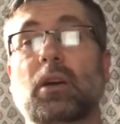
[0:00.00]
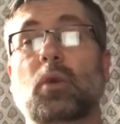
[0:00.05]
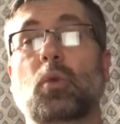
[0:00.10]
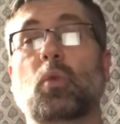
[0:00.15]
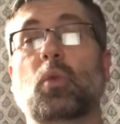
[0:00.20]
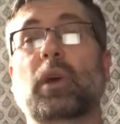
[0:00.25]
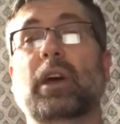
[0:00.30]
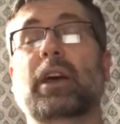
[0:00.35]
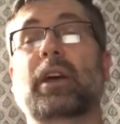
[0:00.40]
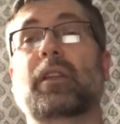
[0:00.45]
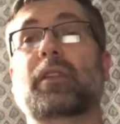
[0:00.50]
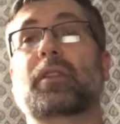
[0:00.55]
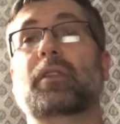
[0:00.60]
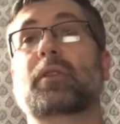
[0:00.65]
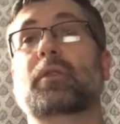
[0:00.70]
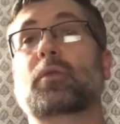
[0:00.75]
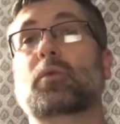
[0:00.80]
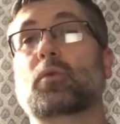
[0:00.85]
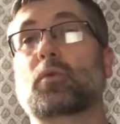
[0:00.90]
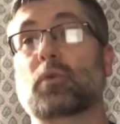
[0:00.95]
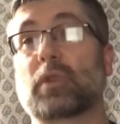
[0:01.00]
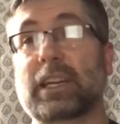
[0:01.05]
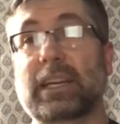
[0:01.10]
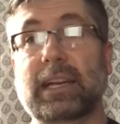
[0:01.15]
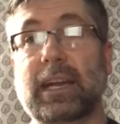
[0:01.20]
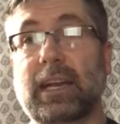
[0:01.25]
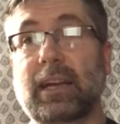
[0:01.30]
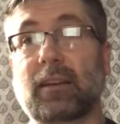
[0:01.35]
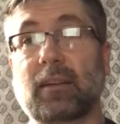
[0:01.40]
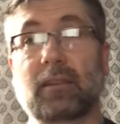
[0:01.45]
with
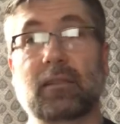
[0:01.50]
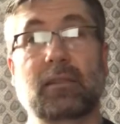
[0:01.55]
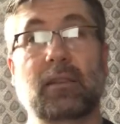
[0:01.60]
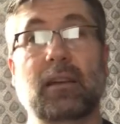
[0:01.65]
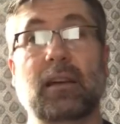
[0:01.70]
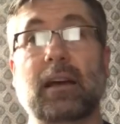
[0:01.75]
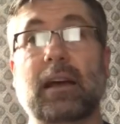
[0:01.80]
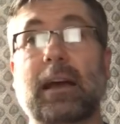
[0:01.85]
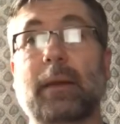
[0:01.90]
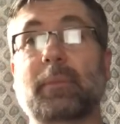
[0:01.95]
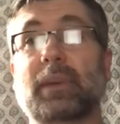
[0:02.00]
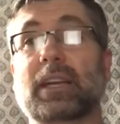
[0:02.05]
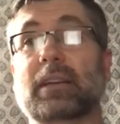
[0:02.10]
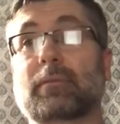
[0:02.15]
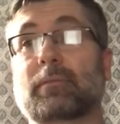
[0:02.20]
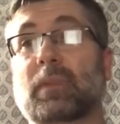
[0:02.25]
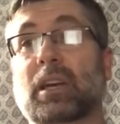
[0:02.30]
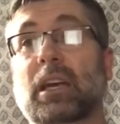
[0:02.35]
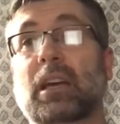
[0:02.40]
reading. I mean,